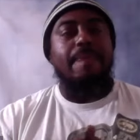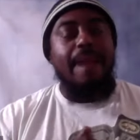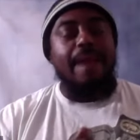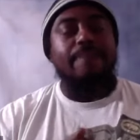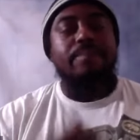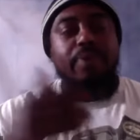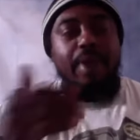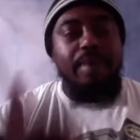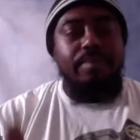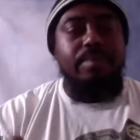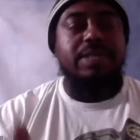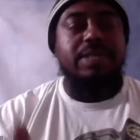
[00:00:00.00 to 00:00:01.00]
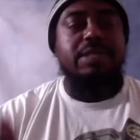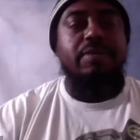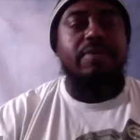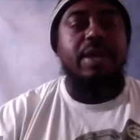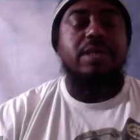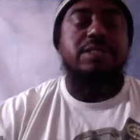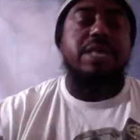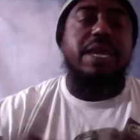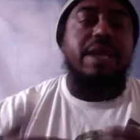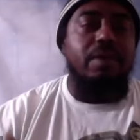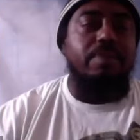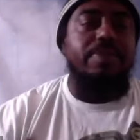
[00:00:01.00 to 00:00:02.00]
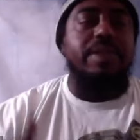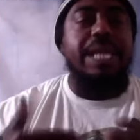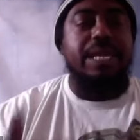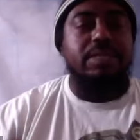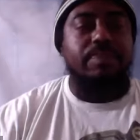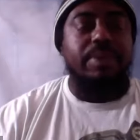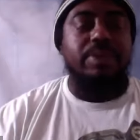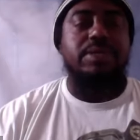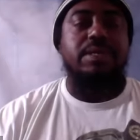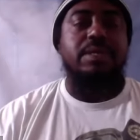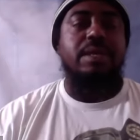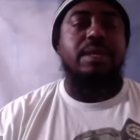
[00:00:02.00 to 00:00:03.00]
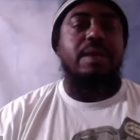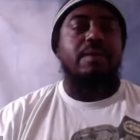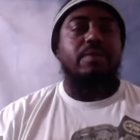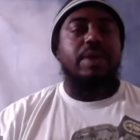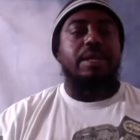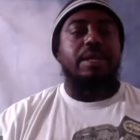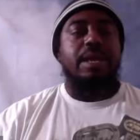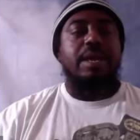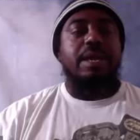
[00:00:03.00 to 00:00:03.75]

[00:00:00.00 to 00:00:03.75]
I prep myself to help the next person, right?